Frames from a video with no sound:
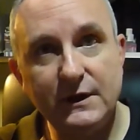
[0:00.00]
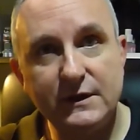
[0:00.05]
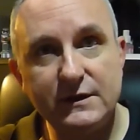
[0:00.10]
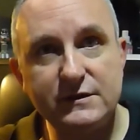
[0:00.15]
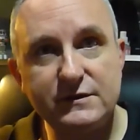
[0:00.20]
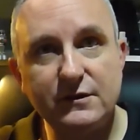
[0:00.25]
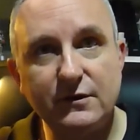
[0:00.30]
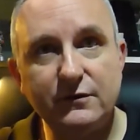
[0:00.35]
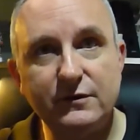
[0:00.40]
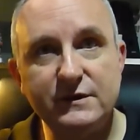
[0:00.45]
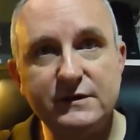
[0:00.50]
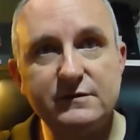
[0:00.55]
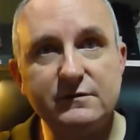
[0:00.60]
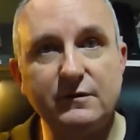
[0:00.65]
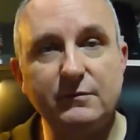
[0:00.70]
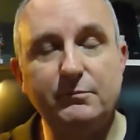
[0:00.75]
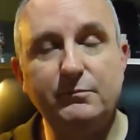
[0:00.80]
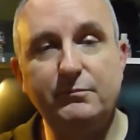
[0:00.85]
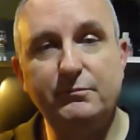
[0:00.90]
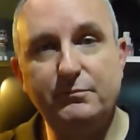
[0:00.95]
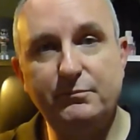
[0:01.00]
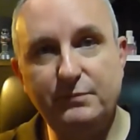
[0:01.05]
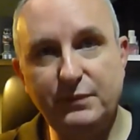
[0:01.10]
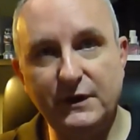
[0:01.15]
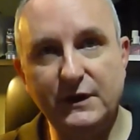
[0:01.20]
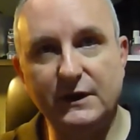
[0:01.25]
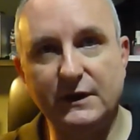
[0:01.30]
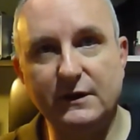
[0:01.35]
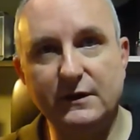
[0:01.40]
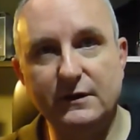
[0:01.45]
So these are
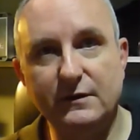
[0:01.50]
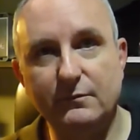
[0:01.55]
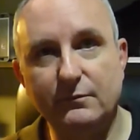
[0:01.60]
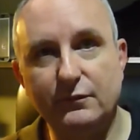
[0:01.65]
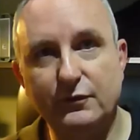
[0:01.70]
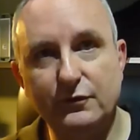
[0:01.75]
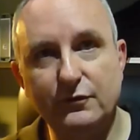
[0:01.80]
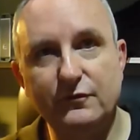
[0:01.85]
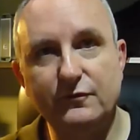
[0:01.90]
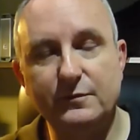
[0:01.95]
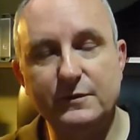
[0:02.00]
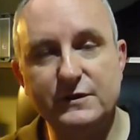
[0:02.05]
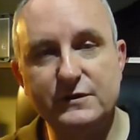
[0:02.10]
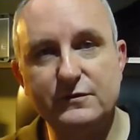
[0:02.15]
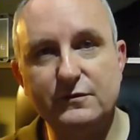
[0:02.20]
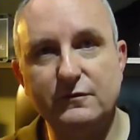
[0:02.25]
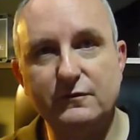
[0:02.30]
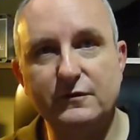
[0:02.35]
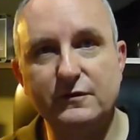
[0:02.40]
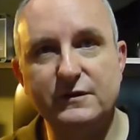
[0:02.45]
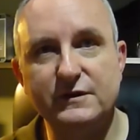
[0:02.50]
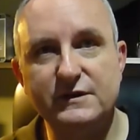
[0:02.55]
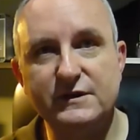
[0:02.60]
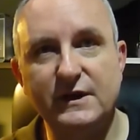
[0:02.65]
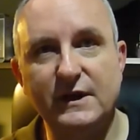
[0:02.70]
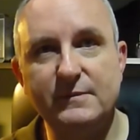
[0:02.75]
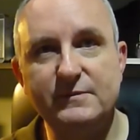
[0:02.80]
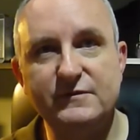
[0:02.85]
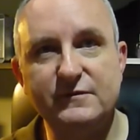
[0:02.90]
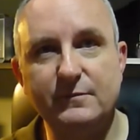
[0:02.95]
big improvement over the
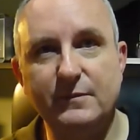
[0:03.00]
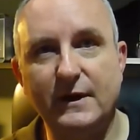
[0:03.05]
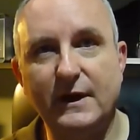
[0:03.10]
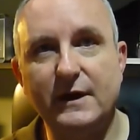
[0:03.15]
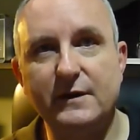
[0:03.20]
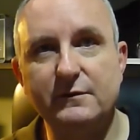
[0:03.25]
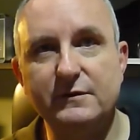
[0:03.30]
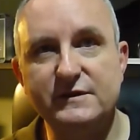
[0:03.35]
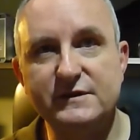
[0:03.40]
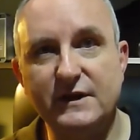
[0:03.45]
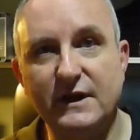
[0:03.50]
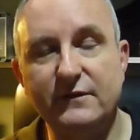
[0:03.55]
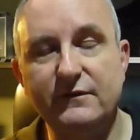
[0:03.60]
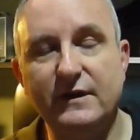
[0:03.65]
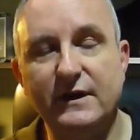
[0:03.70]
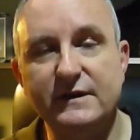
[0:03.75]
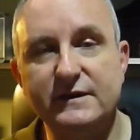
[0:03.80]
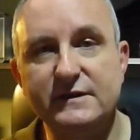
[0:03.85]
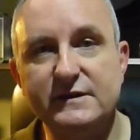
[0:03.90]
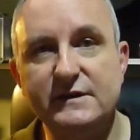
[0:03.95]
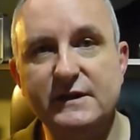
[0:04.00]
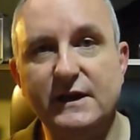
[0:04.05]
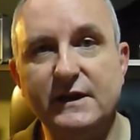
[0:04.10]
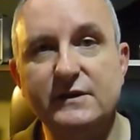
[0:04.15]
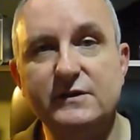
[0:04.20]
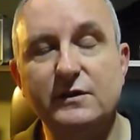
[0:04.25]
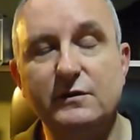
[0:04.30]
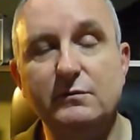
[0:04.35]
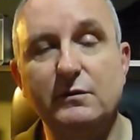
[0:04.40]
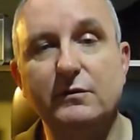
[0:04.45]
types of batteries I've had to take
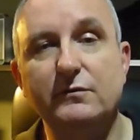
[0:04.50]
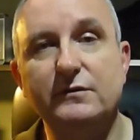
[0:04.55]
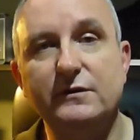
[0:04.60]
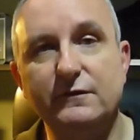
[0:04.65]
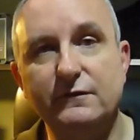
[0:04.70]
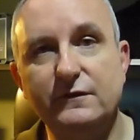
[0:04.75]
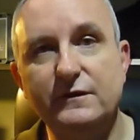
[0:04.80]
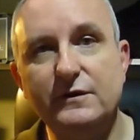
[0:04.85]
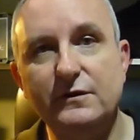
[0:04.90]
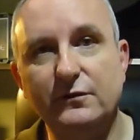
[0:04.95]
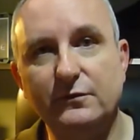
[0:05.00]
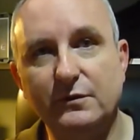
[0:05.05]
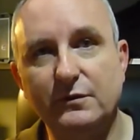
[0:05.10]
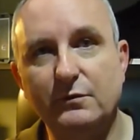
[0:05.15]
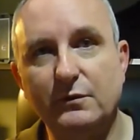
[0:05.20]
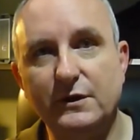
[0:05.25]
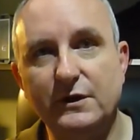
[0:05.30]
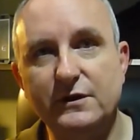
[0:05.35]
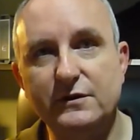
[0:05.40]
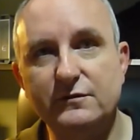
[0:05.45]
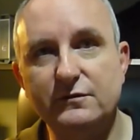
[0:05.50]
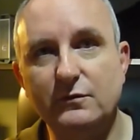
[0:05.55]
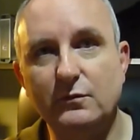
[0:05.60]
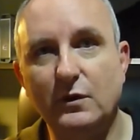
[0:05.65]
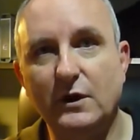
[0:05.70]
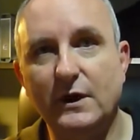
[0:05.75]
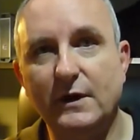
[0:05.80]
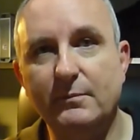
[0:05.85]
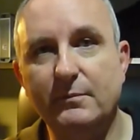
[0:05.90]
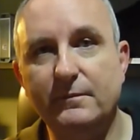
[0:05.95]
to go out in the field with
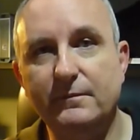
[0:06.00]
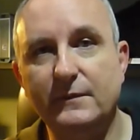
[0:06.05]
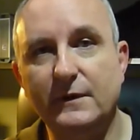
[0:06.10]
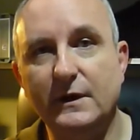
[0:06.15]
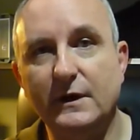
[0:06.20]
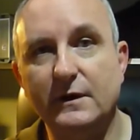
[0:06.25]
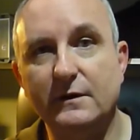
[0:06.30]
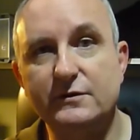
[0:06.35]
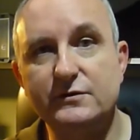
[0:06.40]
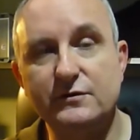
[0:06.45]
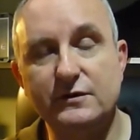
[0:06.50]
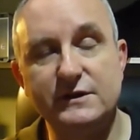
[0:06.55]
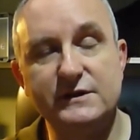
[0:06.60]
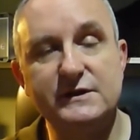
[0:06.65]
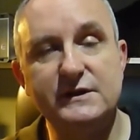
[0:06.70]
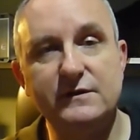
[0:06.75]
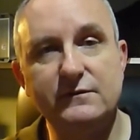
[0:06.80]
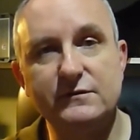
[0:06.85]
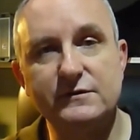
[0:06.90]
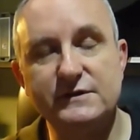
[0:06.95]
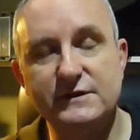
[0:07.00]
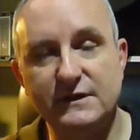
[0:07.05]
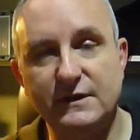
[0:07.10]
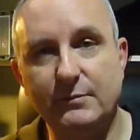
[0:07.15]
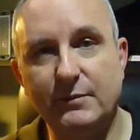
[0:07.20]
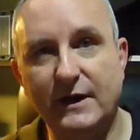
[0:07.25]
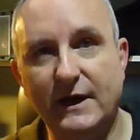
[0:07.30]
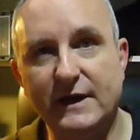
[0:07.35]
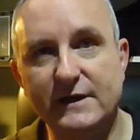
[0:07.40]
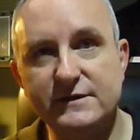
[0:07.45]
100-watt transceivers in the
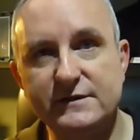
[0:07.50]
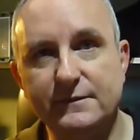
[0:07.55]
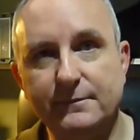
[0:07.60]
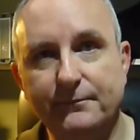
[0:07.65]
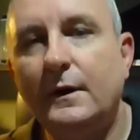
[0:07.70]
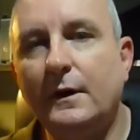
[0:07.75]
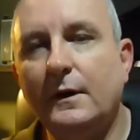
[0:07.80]
past.